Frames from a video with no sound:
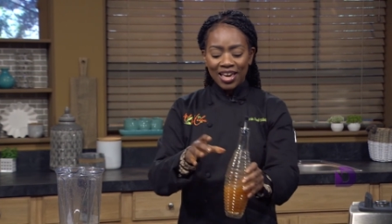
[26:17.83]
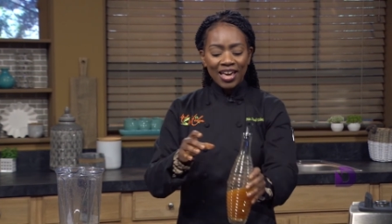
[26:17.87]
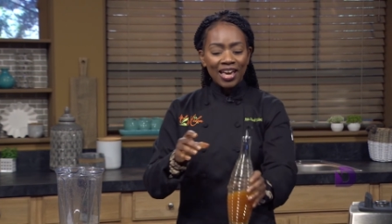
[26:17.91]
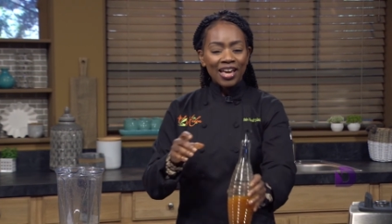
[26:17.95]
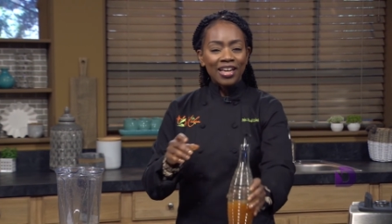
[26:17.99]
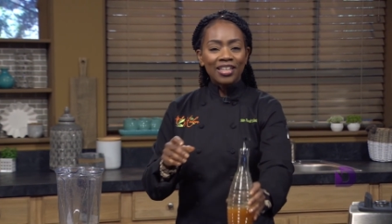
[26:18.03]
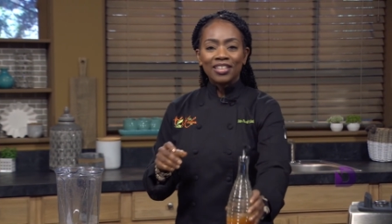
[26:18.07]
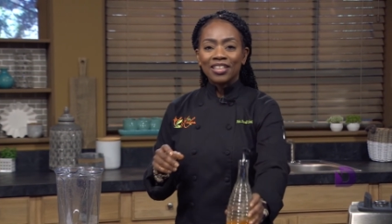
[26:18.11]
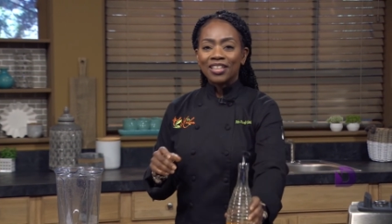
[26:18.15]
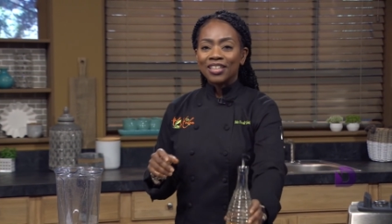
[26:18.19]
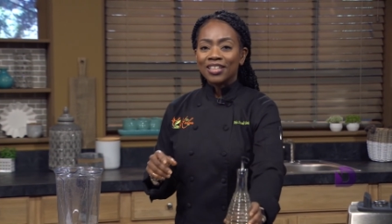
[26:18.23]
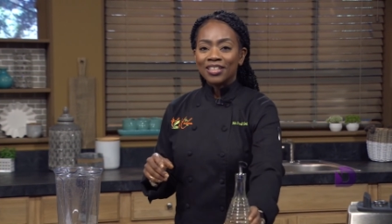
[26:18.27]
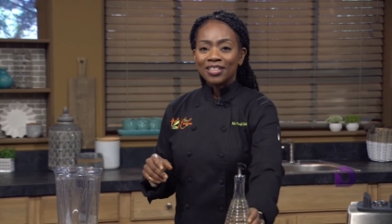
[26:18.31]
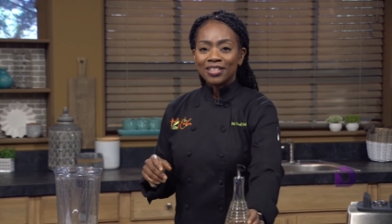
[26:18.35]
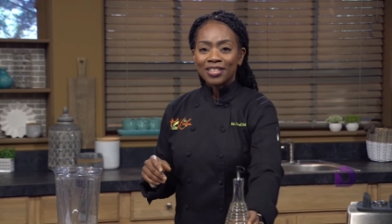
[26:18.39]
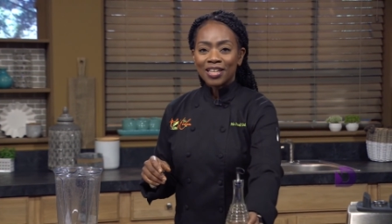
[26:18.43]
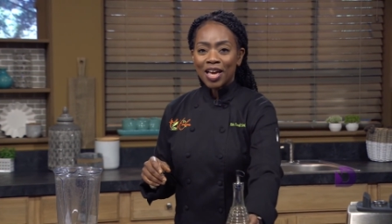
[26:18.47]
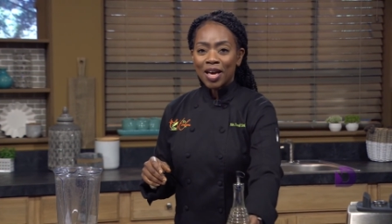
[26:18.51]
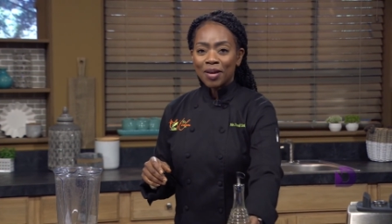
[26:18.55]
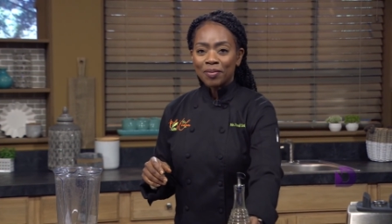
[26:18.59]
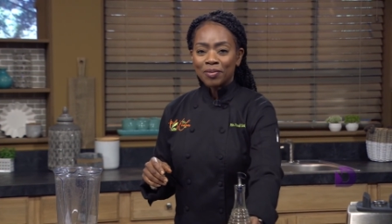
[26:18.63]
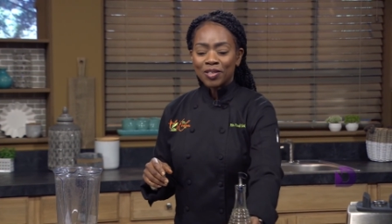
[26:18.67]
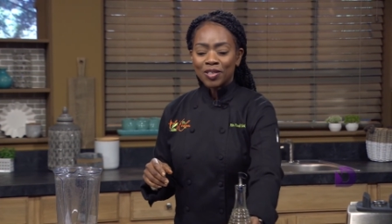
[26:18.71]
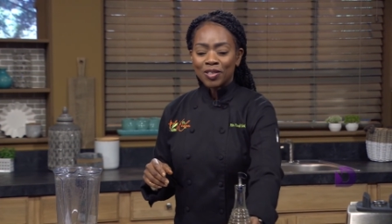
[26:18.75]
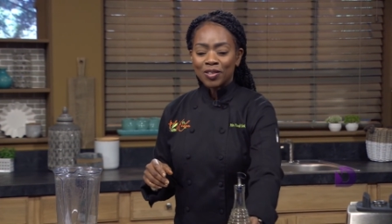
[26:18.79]
and it is
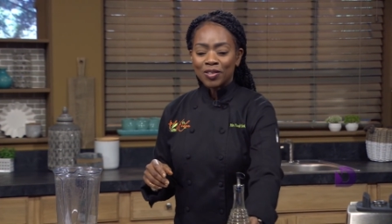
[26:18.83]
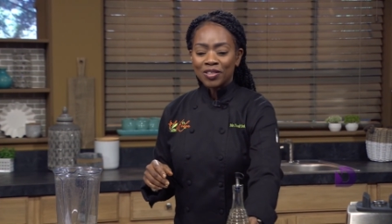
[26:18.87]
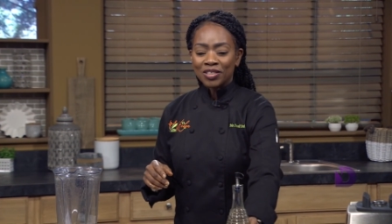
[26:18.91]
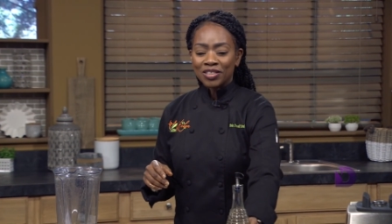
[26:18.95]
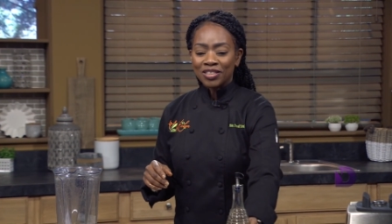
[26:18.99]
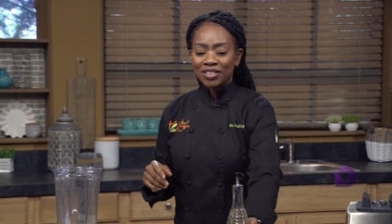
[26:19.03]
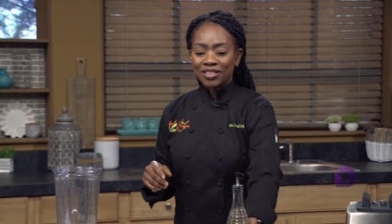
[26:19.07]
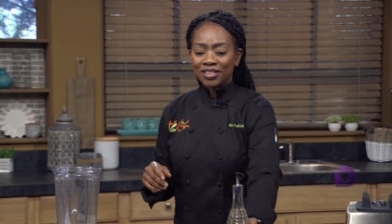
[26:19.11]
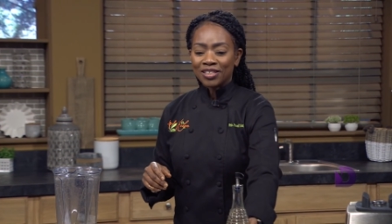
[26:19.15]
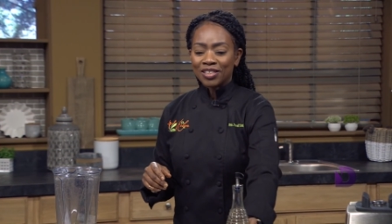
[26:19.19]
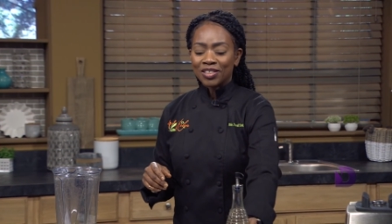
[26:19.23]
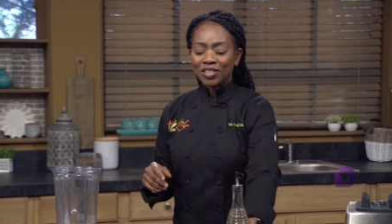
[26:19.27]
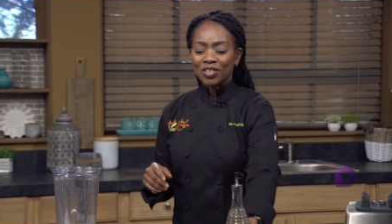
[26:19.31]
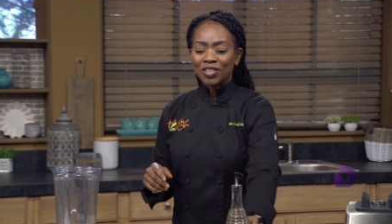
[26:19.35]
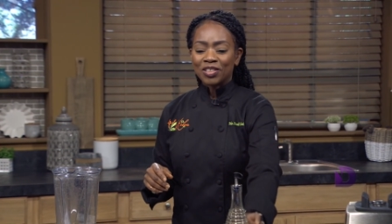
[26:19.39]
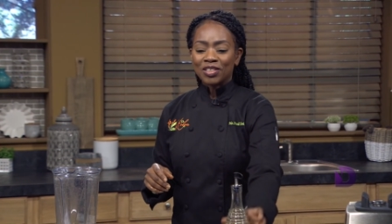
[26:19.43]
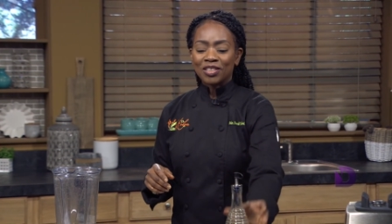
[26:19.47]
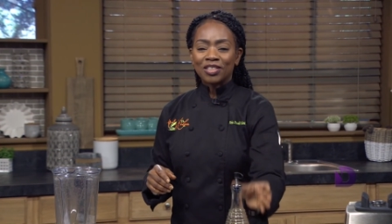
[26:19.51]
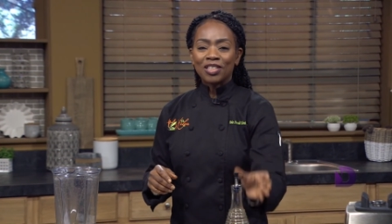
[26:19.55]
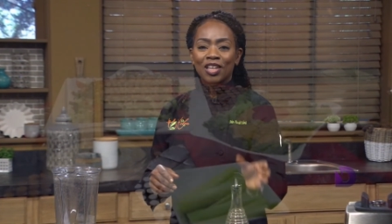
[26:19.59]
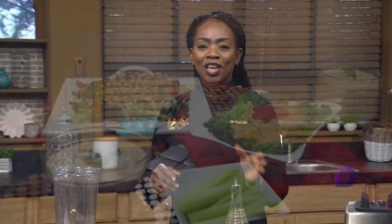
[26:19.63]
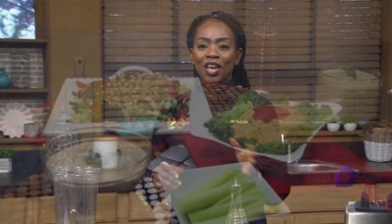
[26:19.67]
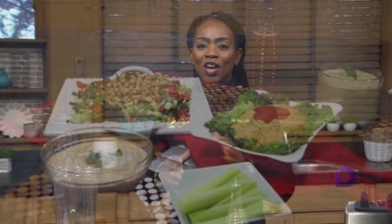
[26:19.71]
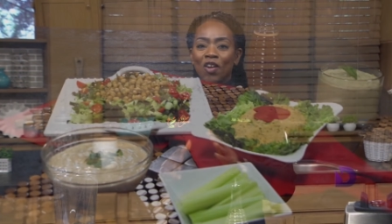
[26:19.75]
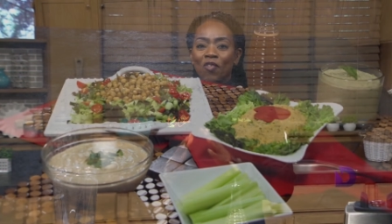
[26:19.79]
absolutely
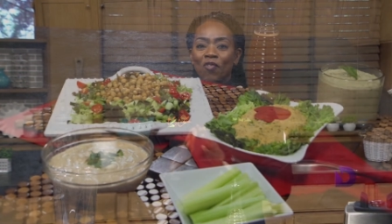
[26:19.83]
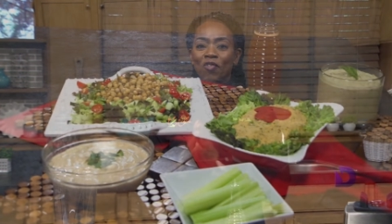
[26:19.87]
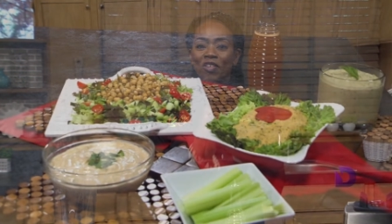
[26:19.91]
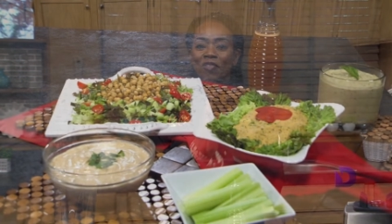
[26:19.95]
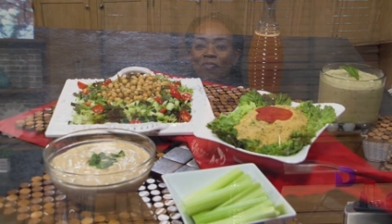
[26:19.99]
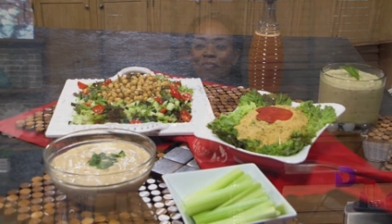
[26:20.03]
delicious. We've